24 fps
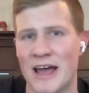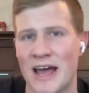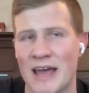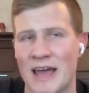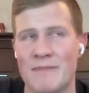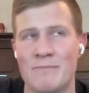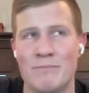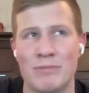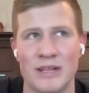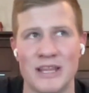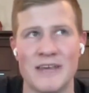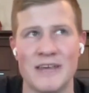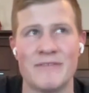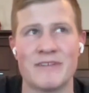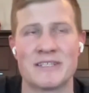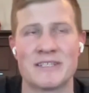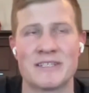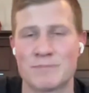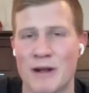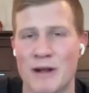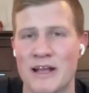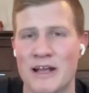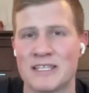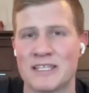I believe
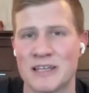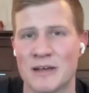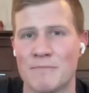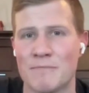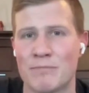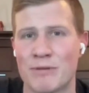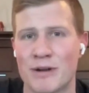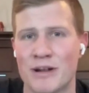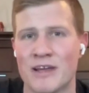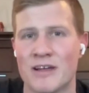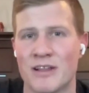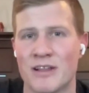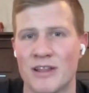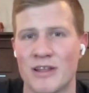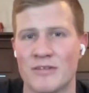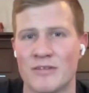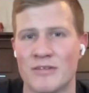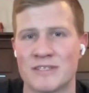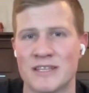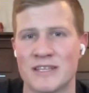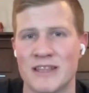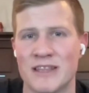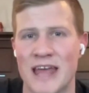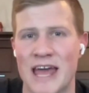it's probably something pretty
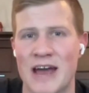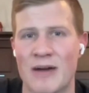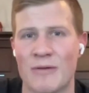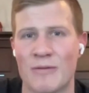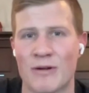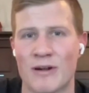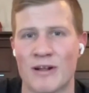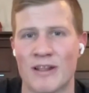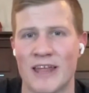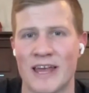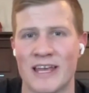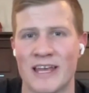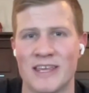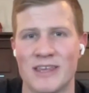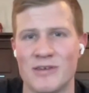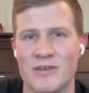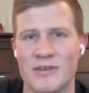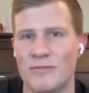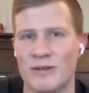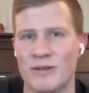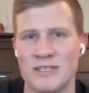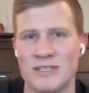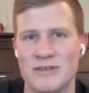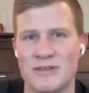close to that, where like
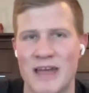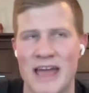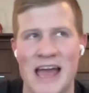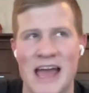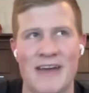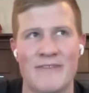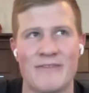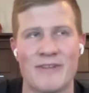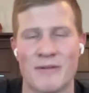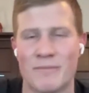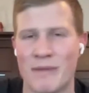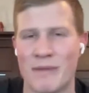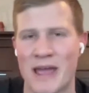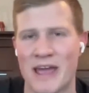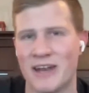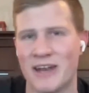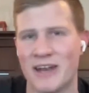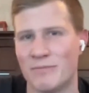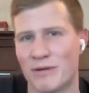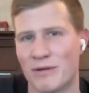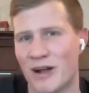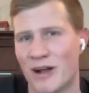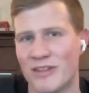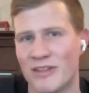once you have your band
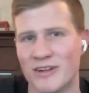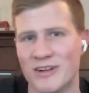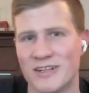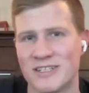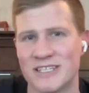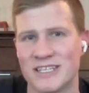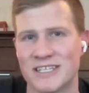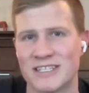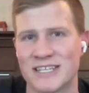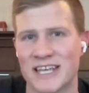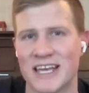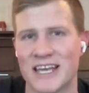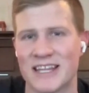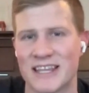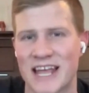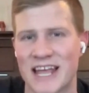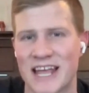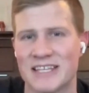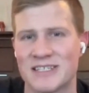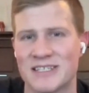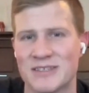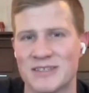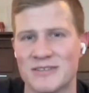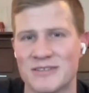of brothers, it's like
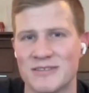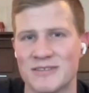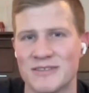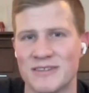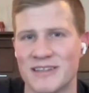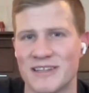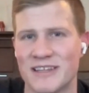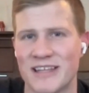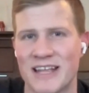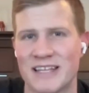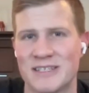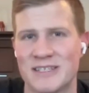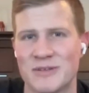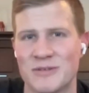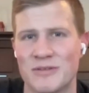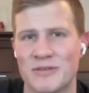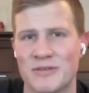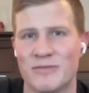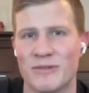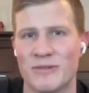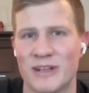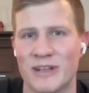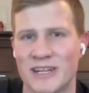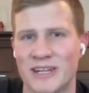that's
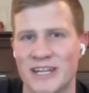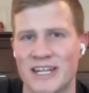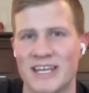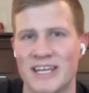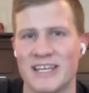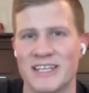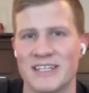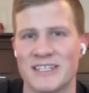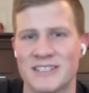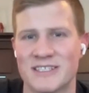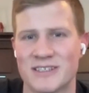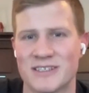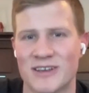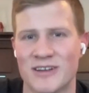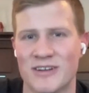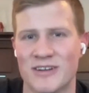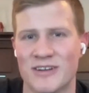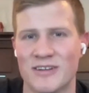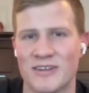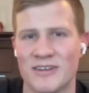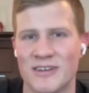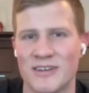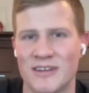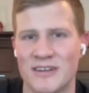what it is.
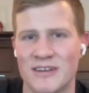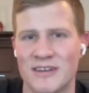So